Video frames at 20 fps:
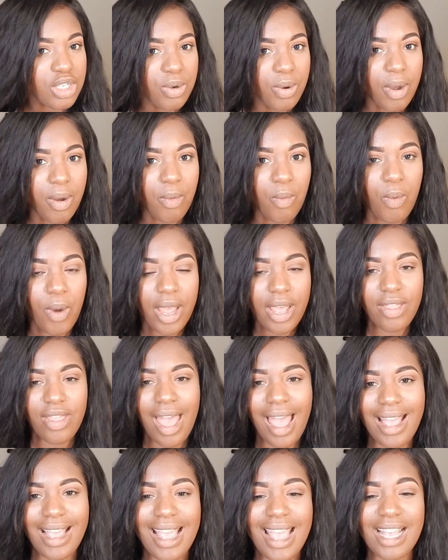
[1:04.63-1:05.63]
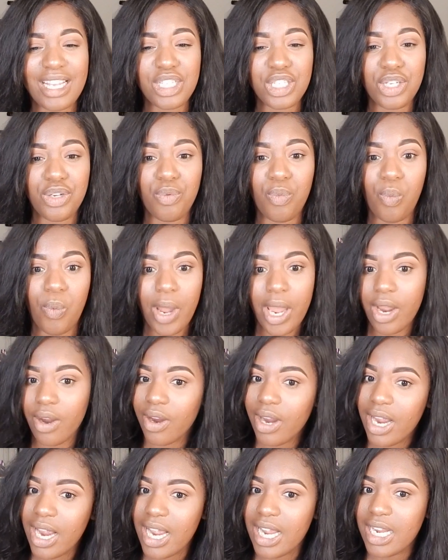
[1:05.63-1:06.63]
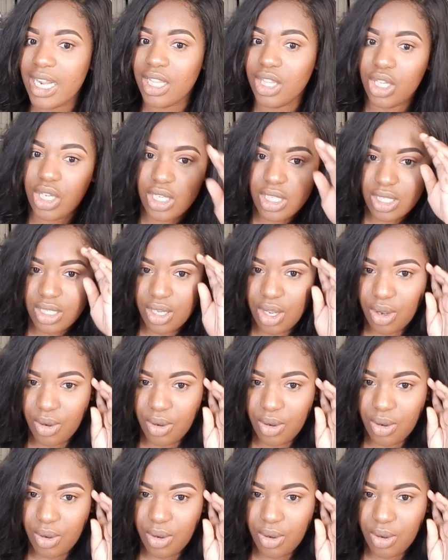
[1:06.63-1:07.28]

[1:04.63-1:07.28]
a way that I can actually wear it and it looks